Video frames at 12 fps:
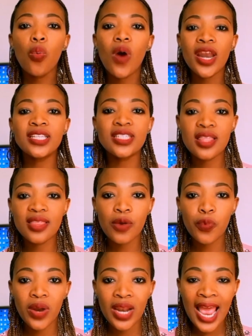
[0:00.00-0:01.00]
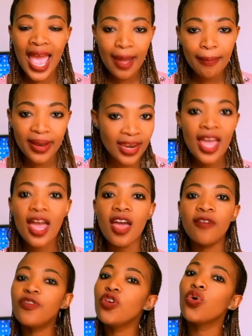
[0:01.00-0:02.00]
what is it that would happen
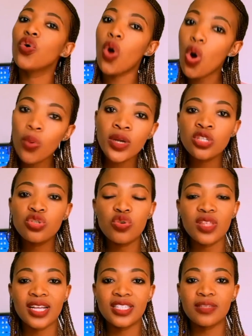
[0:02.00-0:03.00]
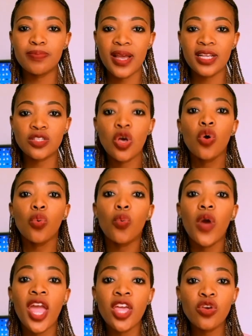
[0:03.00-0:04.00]
if you go into that space
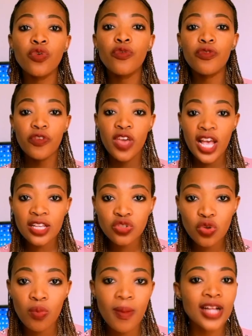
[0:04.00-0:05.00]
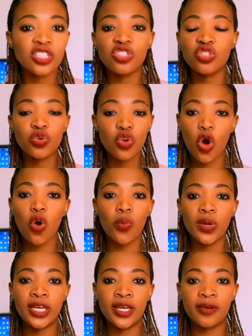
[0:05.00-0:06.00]
where you fear so much to
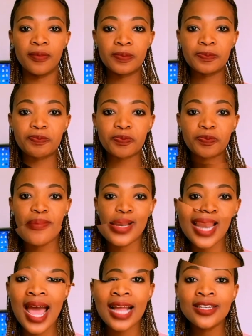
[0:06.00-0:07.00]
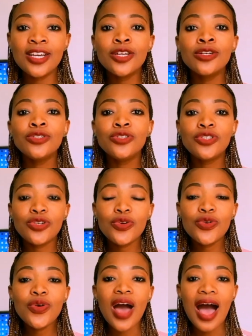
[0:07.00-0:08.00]
go in. Number 9,
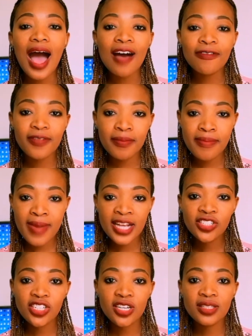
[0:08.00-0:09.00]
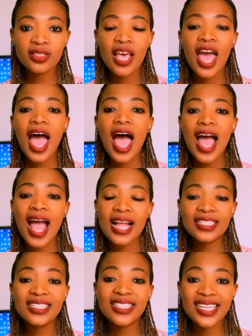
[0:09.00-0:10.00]
do affirmations
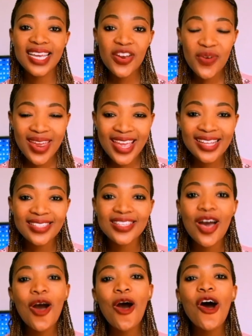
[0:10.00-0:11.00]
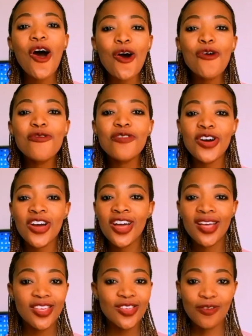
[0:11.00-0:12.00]
and decrees over
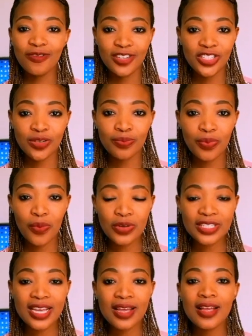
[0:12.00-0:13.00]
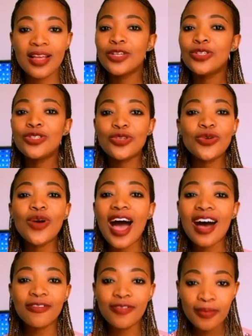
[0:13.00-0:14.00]
your vision board. Do
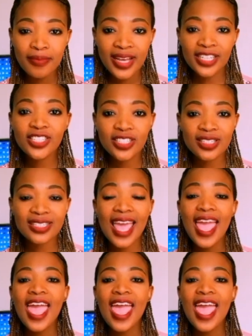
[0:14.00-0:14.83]
affirmations